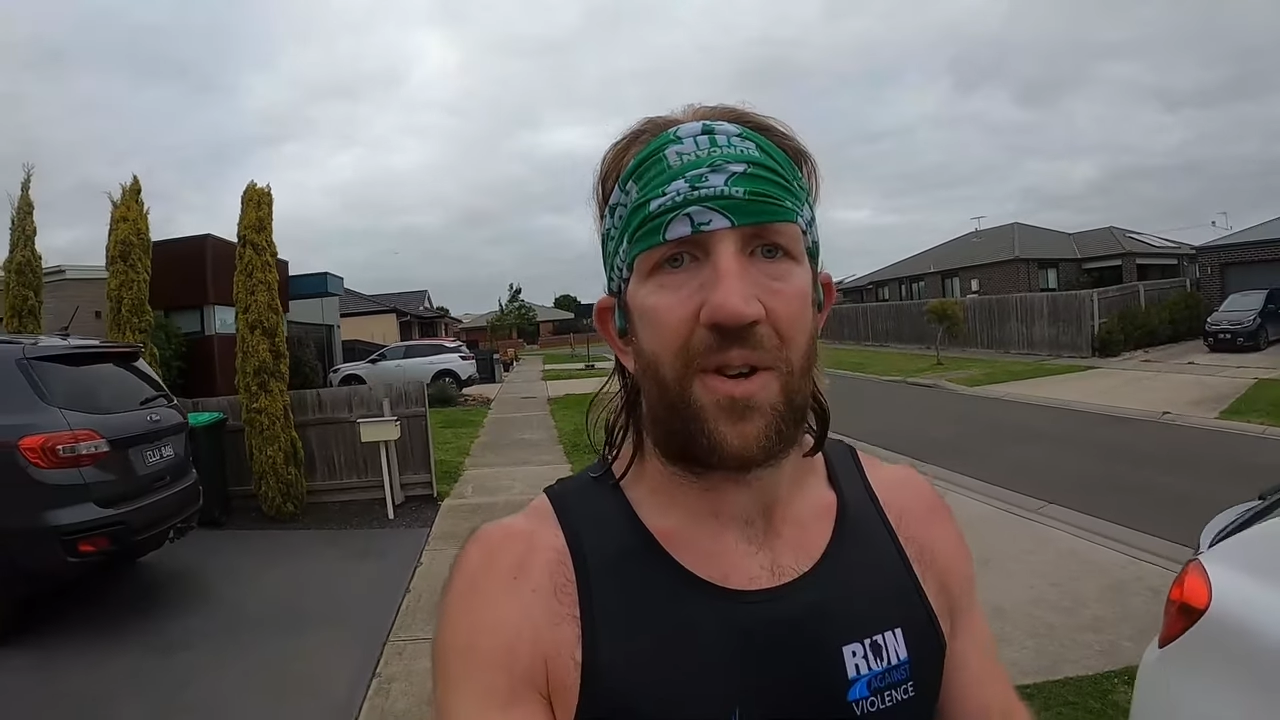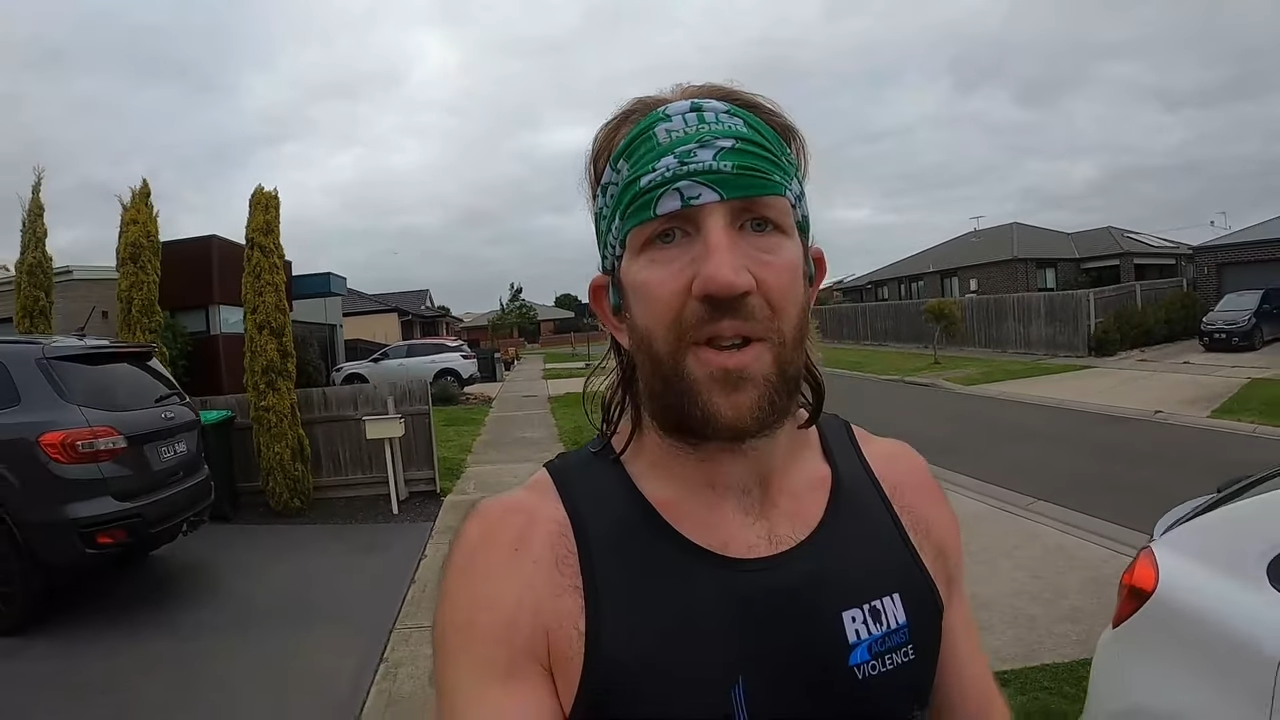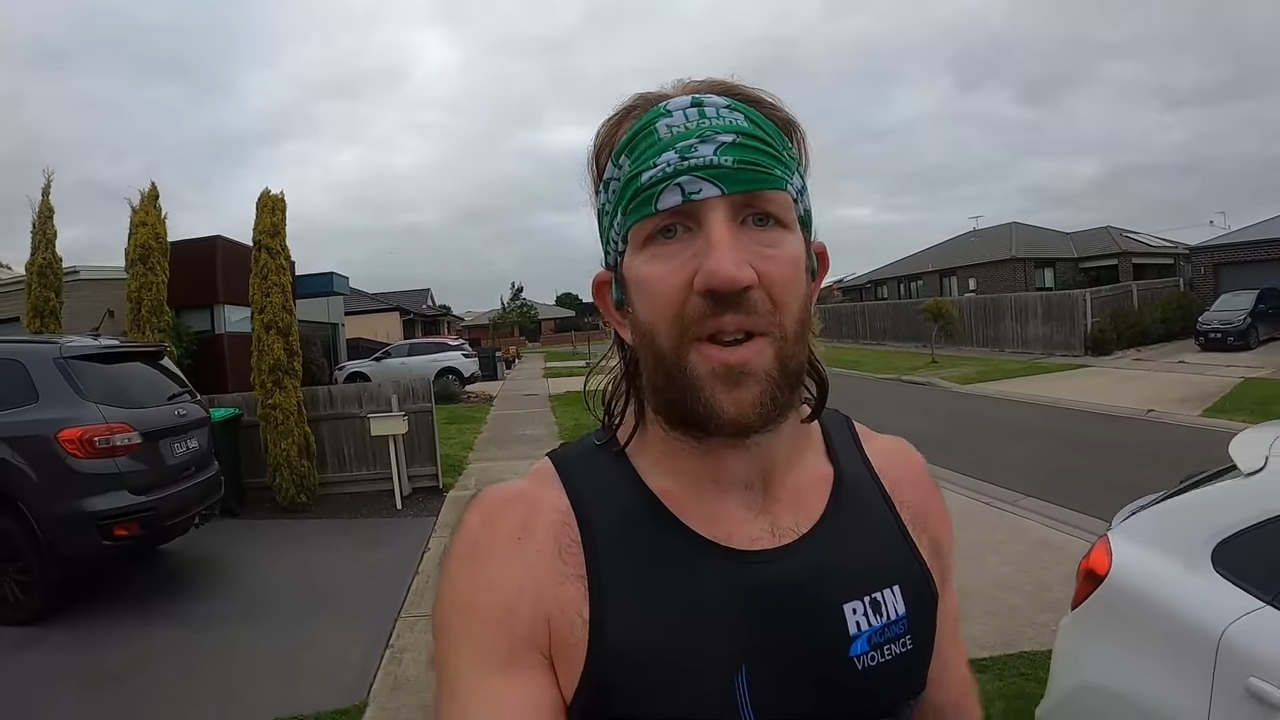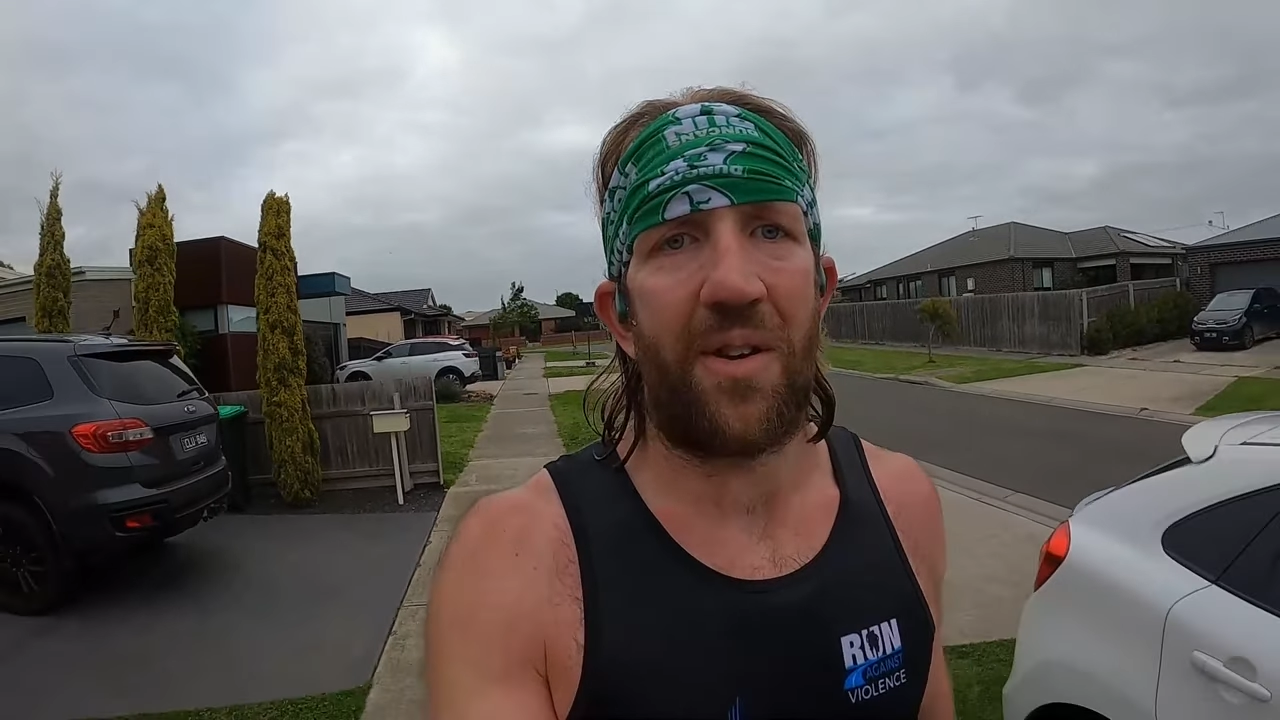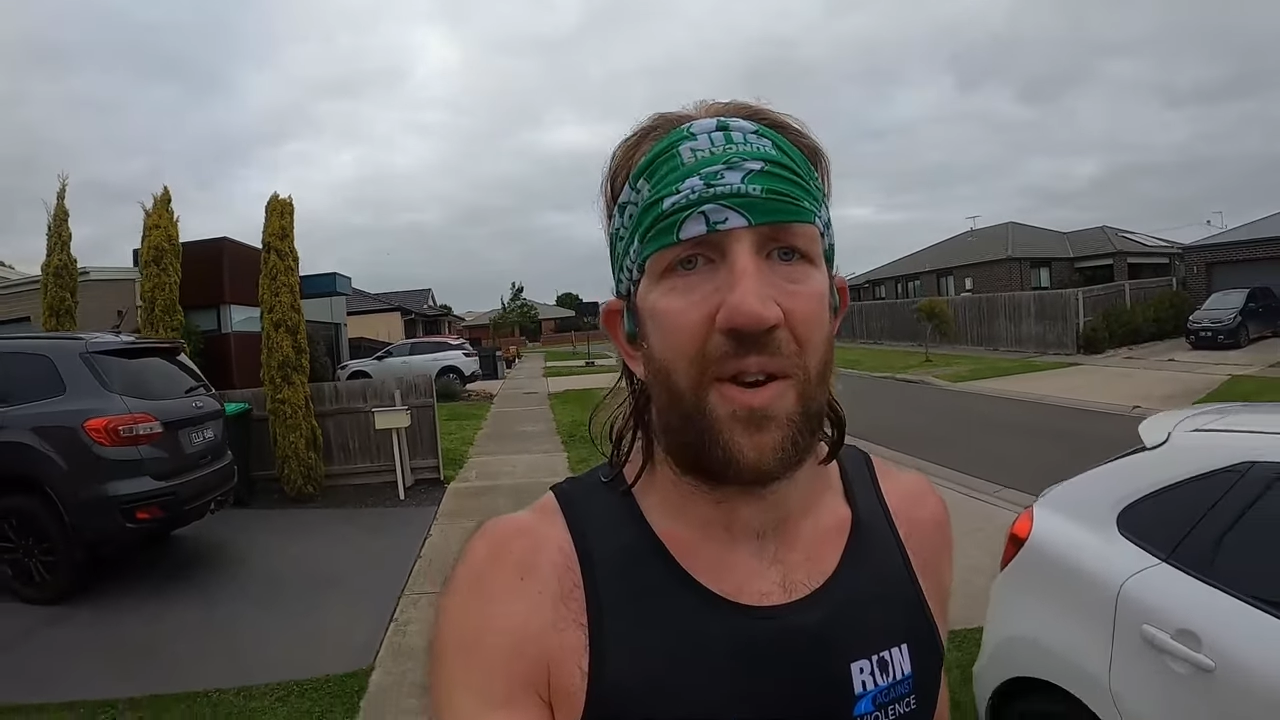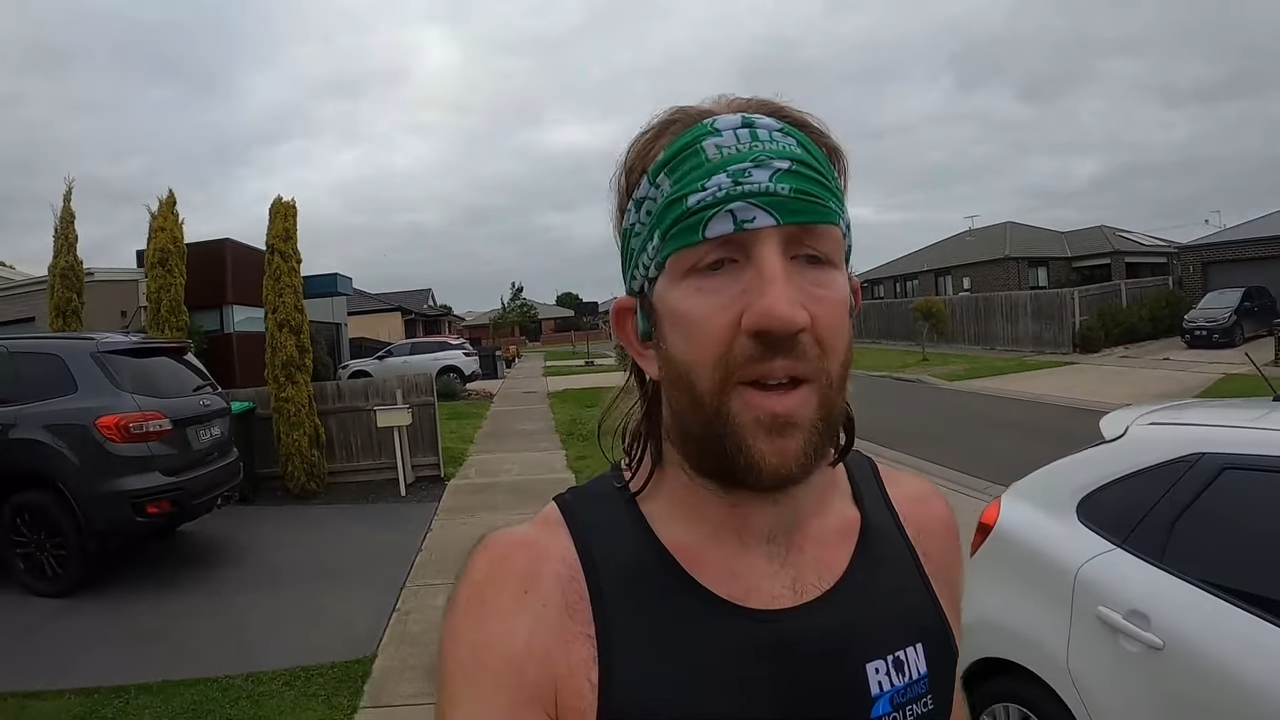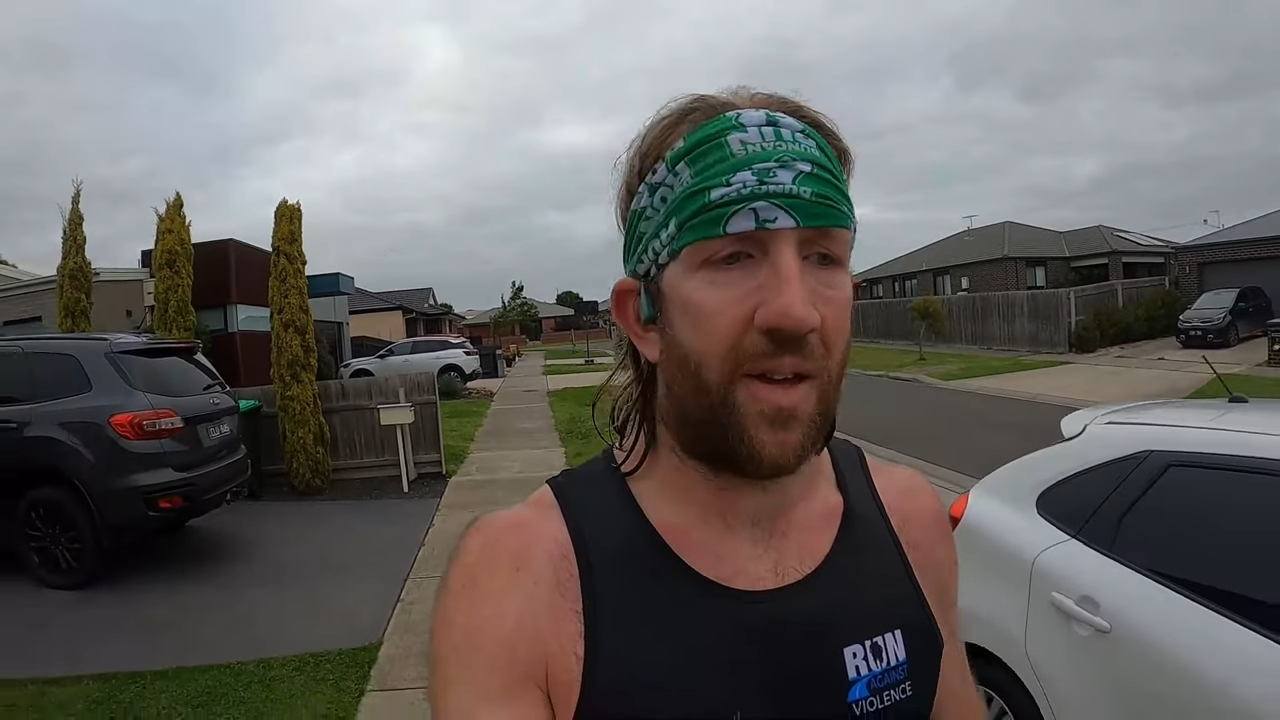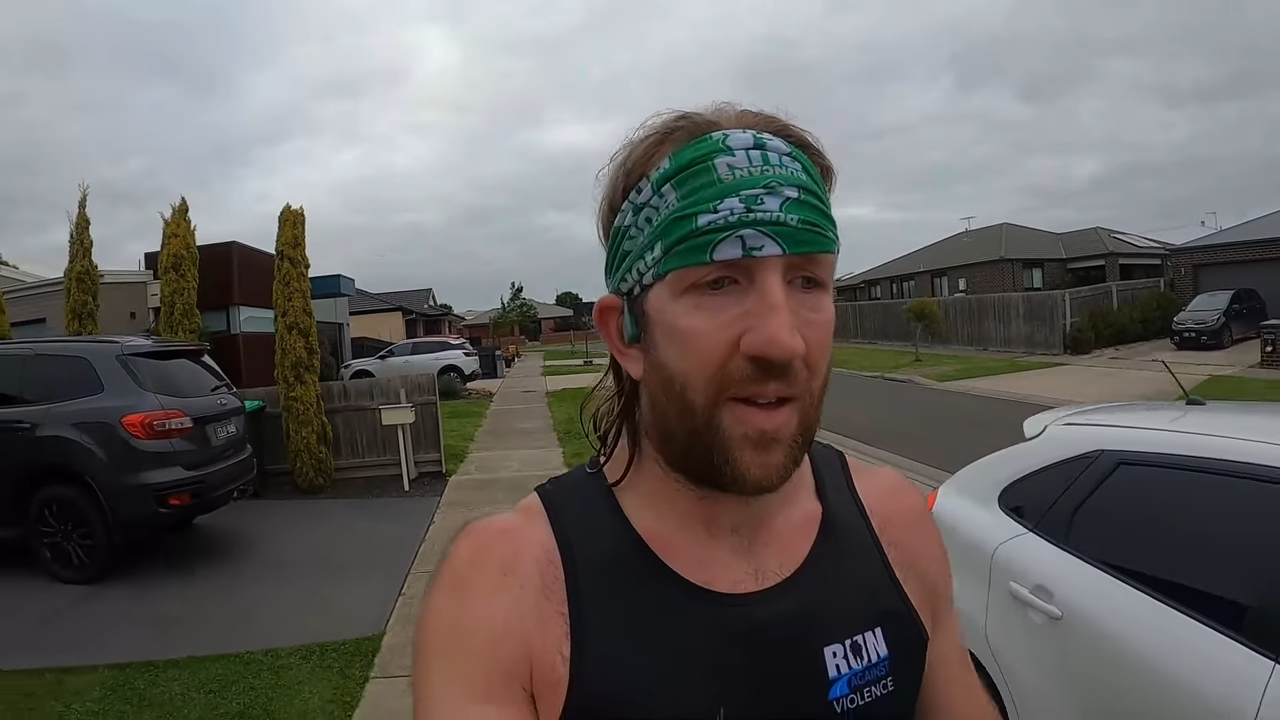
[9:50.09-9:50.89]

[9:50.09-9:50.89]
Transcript: want to go.